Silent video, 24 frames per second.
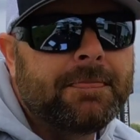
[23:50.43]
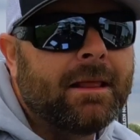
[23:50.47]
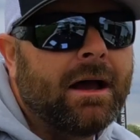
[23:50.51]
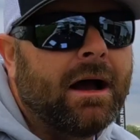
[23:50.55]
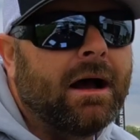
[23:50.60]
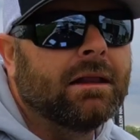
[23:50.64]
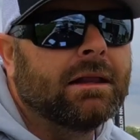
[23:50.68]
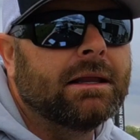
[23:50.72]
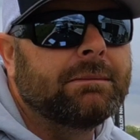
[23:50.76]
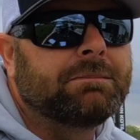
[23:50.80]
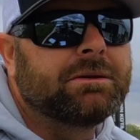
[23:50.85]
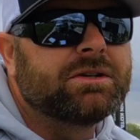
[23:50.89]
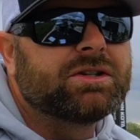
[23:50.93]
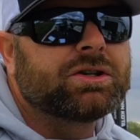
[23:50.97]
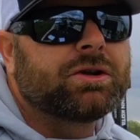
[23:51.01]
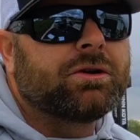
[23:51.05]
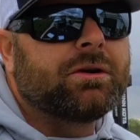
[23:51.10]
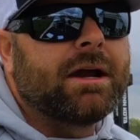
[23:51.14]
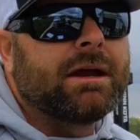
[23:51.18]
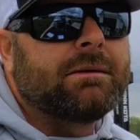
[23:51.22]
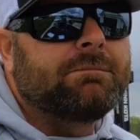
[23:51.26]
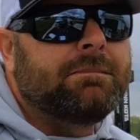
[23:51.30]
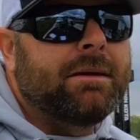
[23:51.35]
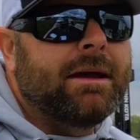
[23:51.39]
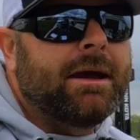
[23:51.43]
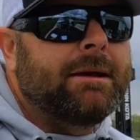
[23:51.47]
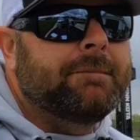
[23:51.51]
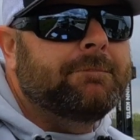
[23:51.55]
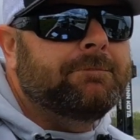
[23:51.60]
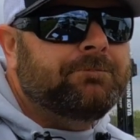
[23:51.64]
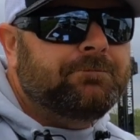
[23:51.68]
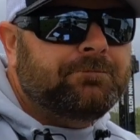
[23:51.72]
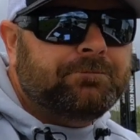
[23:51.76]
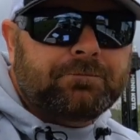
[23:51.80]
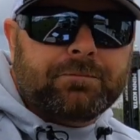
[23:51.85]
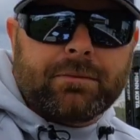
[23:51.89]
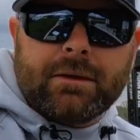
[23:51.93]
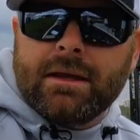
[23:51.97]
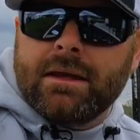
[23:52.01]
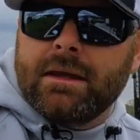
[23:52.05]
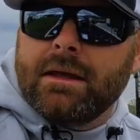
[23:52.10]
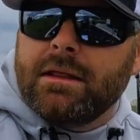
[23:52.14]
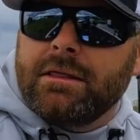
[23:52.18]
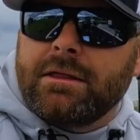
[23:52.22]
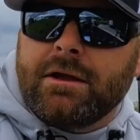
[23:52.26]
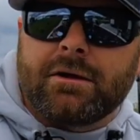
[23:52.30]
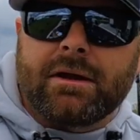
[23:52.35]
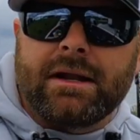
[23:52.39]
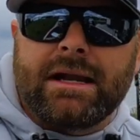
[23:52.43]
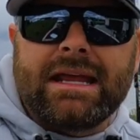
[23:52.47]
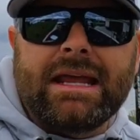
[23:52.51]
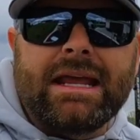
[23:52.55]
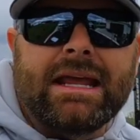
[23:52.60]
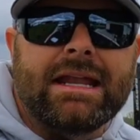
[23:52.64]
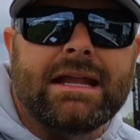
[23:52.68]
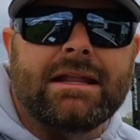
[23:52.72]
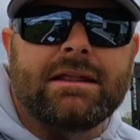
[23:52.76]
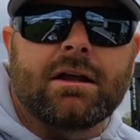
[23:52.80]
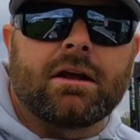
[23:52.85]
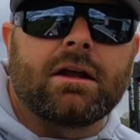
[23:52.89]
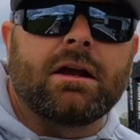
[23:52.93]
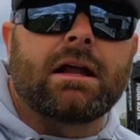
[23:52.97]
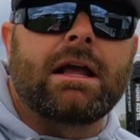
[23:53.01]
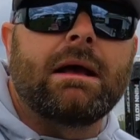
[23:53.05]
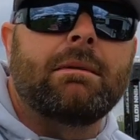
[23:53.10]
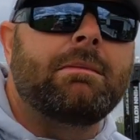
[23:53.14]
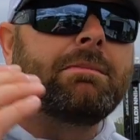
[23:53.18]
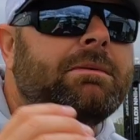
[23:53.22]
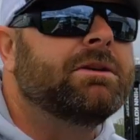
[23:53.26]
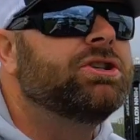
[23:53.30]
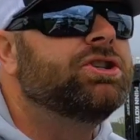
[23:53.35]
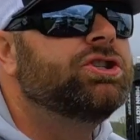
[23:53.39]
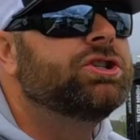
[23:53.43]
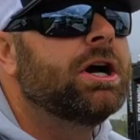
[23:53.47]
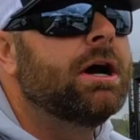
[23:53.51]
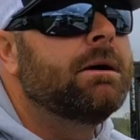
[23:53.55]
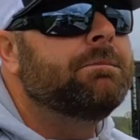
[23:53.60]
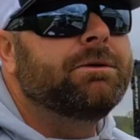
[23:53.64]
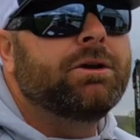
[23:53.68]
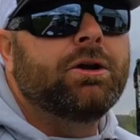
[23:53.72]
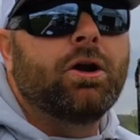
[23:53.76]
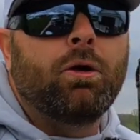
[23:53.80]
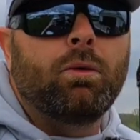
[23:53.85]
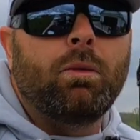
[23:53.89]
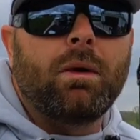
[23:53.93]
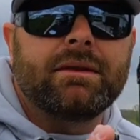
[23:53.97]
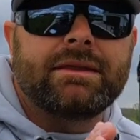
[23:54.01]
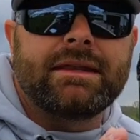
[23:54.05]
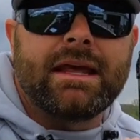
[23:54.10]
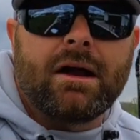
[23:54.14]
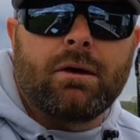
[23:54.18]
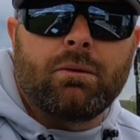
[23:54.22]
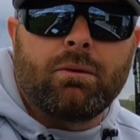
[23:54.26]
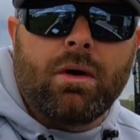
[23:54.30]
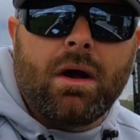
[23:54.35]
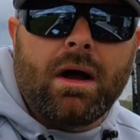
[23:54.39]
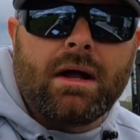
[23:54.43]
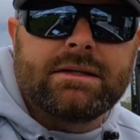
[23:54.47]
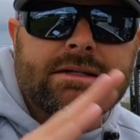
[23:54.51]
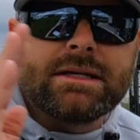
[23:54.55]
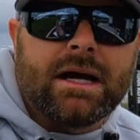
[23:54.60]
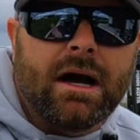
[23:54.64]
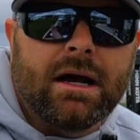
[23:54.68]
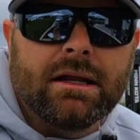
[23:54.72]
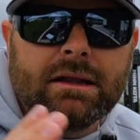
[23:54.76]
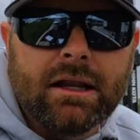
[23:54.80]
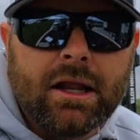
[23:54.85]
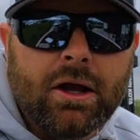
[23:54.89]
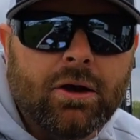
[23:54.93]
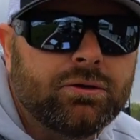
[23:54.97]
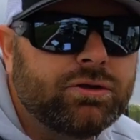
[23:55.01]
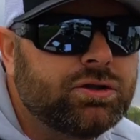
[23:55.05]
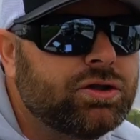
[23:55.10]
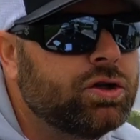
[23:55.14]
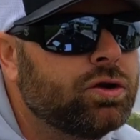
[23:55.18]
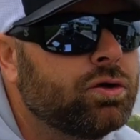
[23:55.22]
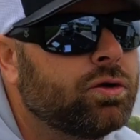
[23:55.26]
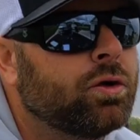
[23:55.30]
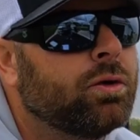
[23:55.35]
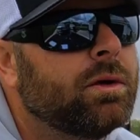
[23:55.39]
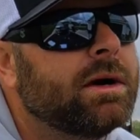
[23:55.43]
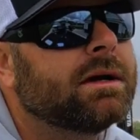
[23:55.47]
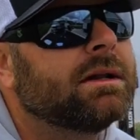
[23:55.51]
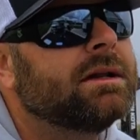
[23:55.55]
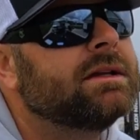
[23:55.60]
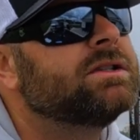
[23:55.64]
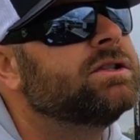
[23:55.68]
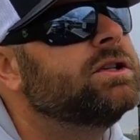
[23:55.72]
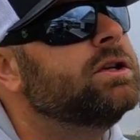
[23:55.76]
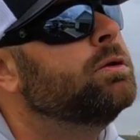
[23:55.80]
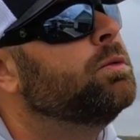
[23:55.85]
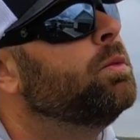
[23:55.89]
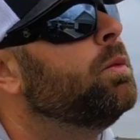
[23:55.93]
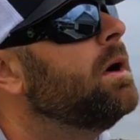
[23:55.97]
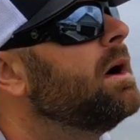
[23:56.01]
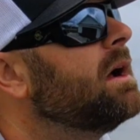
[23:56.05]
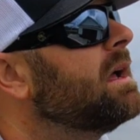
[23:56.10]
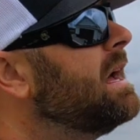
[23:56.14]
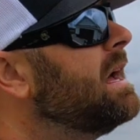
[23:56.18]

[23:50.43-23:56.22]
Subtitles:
a lipless crankbait, they're gonna eat it, they're gonna come up and jump. You don't want that rod to unload too quickly, so you want